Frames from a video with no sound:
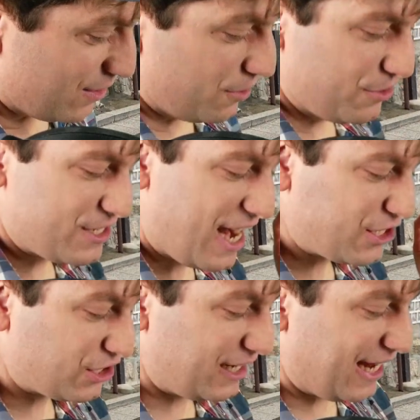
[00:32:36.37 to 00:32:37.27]
there's
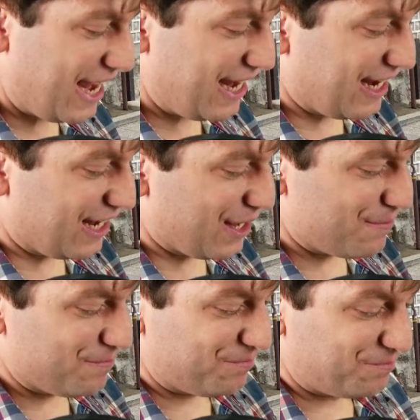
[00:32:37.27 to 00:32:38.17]
actually
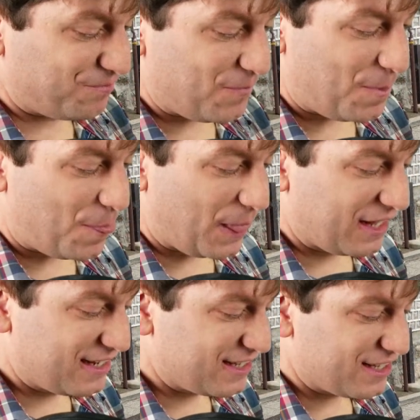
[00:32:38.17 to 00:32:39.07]
a
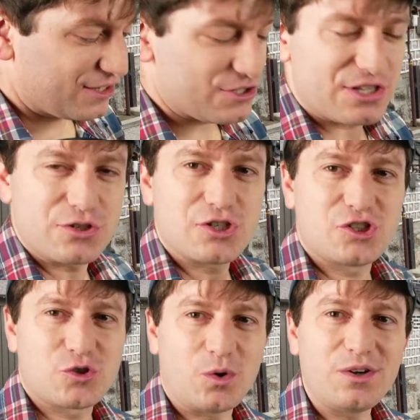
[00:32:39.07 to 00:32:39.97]
there's a
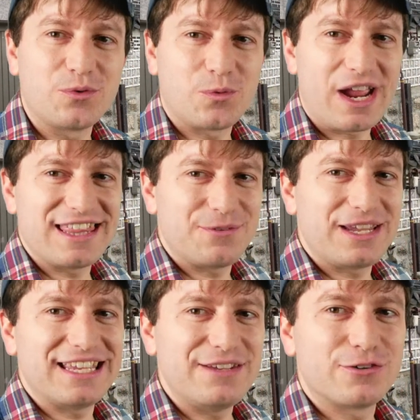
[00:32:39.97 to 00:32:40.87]
shortened way that we
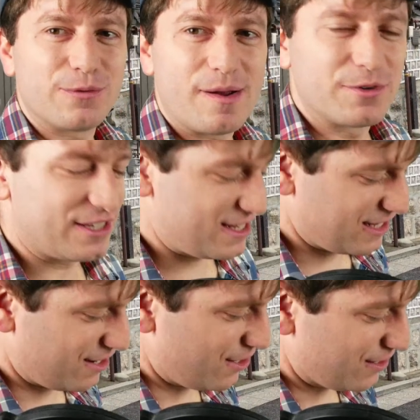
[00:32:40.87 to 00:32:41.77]
can even remember this
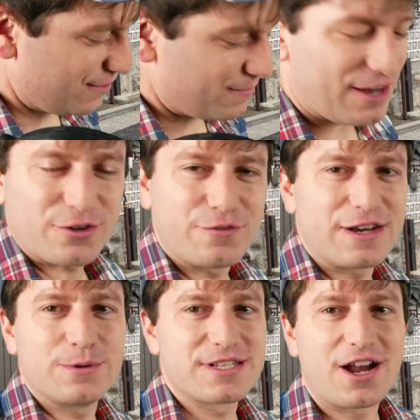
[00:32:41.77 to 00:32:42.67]
that I don't know if
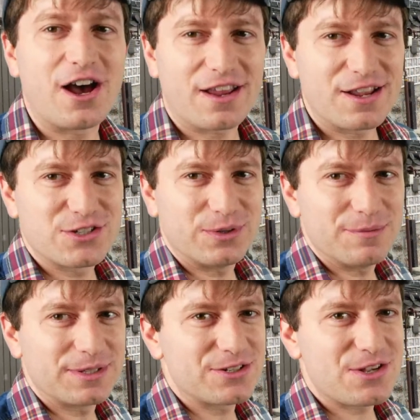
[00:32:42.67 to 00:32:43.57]
anyone's caught on to
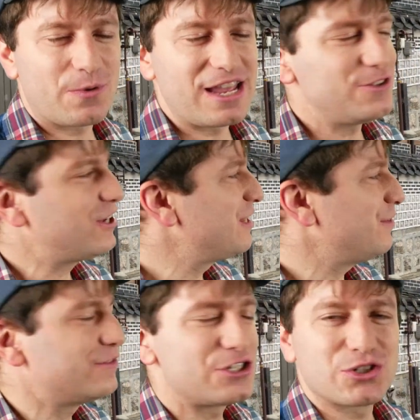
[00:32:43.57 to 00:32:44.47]
it, but there's a way you can
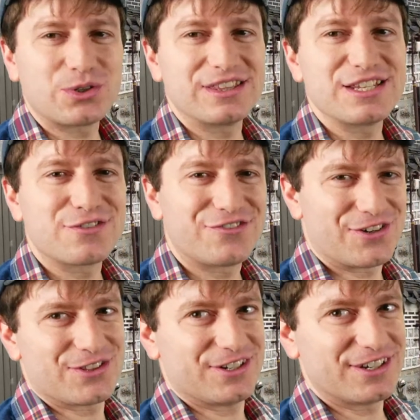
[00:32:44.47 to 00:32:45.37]
even shorten this
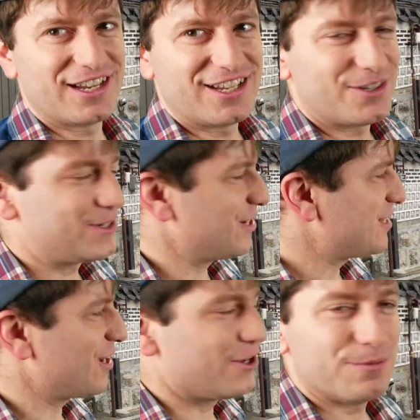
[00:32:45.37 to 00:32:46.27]
further, which I'll
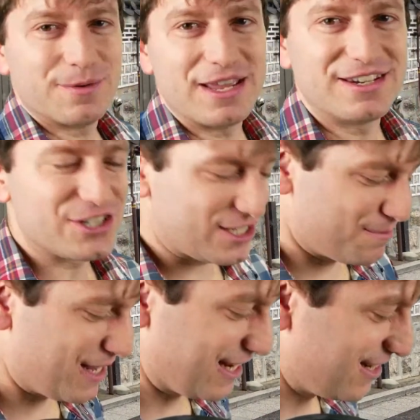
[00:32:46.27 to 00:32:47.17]
tell you in just
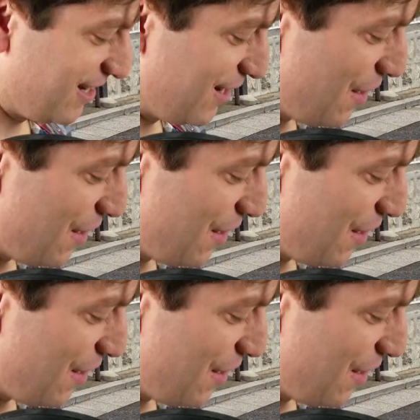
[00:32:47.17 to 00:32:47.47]
a minute.